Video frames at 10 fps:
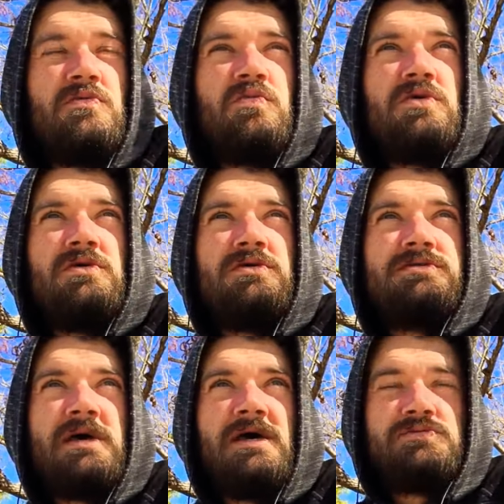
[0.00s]

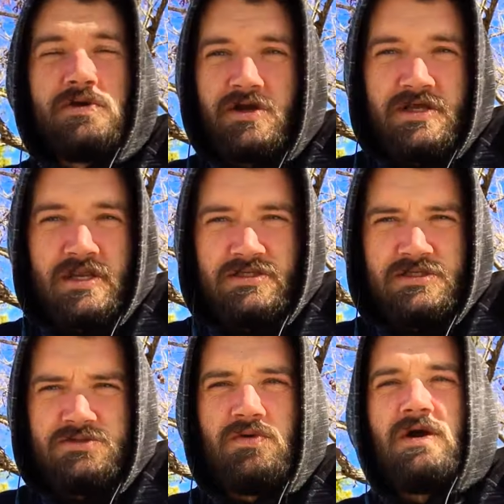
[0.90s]
world as we are
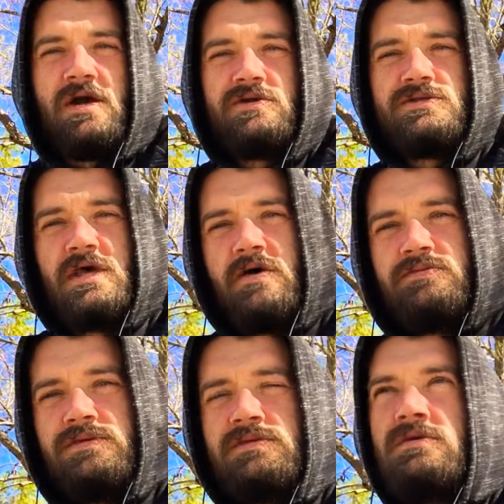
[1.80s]
connecting to our higher
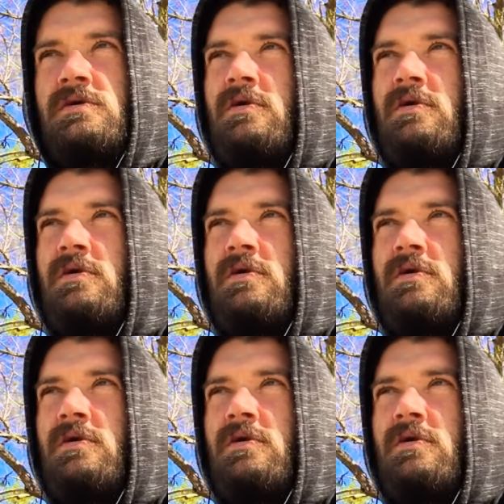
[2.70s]
selves?